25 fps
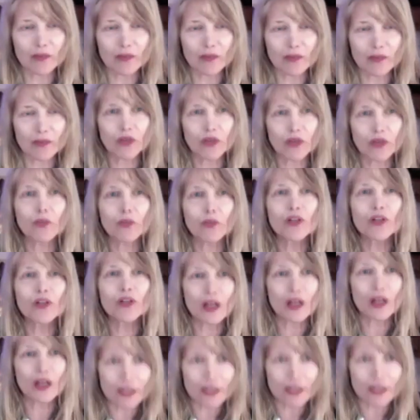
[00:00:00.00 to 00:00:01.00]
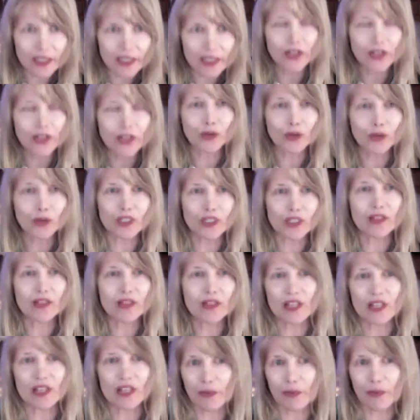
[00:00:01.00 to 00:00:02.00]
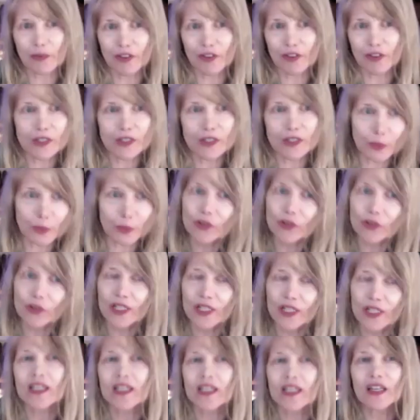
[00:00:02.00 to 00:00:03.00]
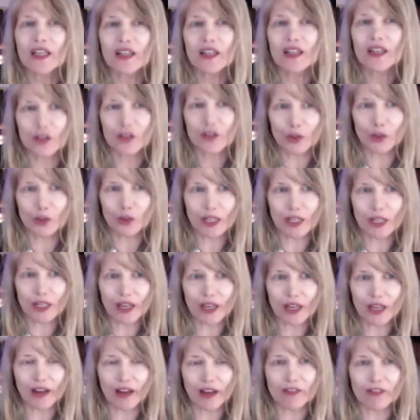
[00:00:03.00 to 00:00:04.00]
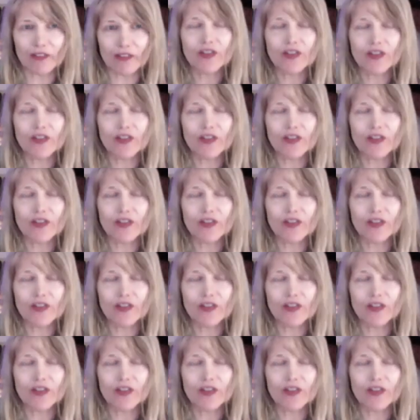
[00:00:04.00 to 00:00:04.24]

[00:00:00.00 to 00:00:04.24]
So we're not leading you into the type of experience that you may have.